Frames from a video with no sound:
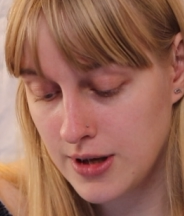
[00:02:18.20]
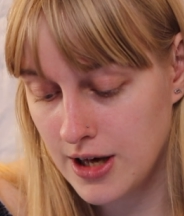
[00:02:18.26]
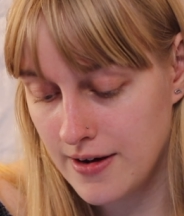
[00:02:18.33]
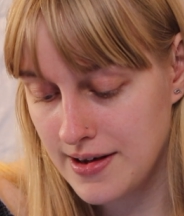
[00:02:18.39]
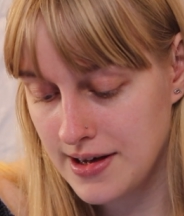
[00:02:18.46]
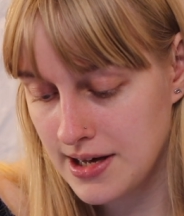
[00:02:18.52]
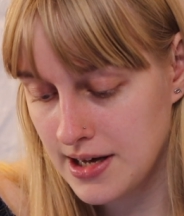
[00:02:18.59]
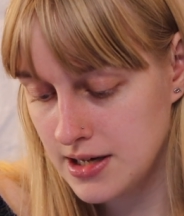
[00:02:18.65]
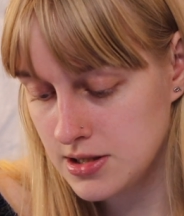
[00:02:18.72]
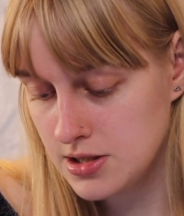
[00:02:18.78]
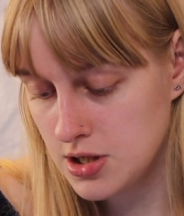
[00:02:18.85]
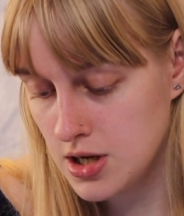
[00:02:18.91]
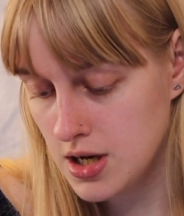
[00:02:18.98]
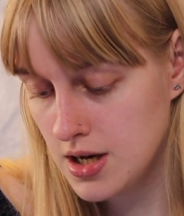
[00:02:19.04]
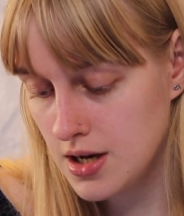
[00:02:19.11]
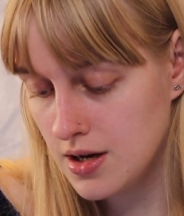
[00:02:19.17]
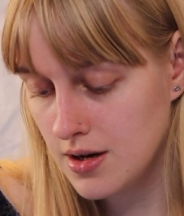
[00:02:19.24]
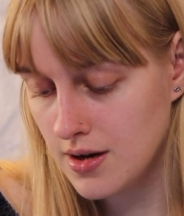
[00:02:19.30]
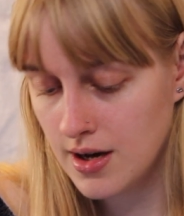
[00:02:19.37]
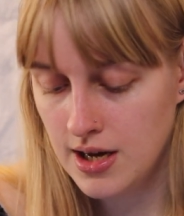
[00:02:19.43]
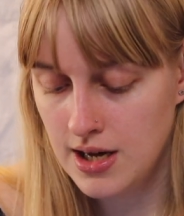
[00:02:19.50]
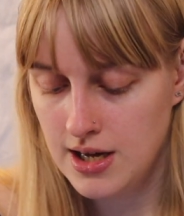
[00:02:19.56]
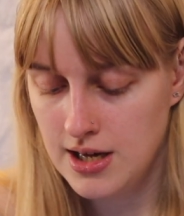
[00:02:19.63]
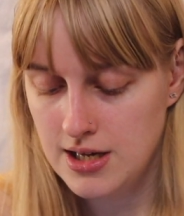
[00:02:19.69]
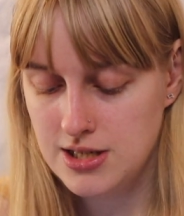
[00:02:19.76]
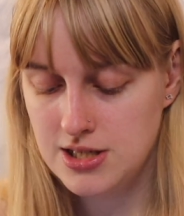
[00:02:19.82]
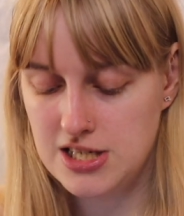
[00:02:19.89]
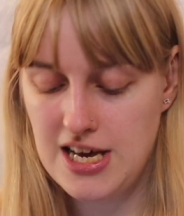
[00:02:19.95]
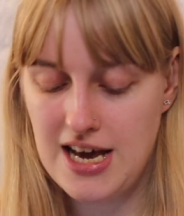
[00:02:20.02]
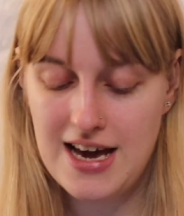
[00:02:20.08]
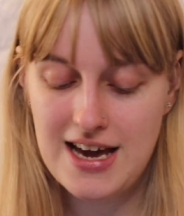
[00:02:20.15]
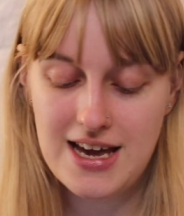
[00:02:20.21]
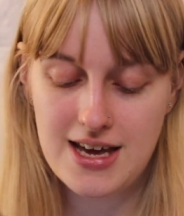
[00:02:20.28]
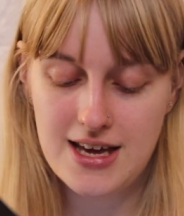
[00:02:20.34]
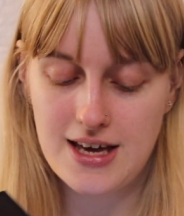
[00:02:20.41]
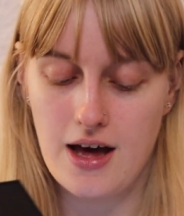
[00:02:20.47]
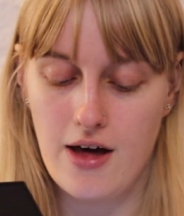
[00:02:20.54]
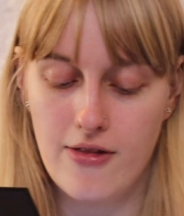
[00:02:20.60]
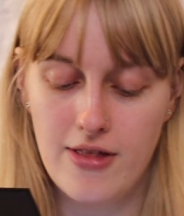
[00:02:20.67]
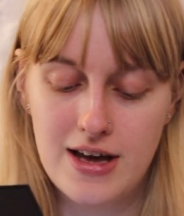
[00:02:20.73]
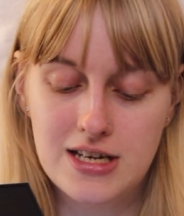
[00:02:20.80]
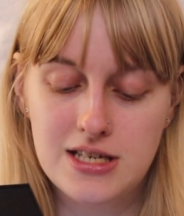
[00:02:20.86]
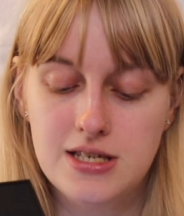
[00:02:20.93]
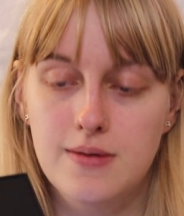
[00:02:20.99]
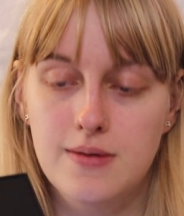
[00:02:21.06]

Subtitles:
going to take this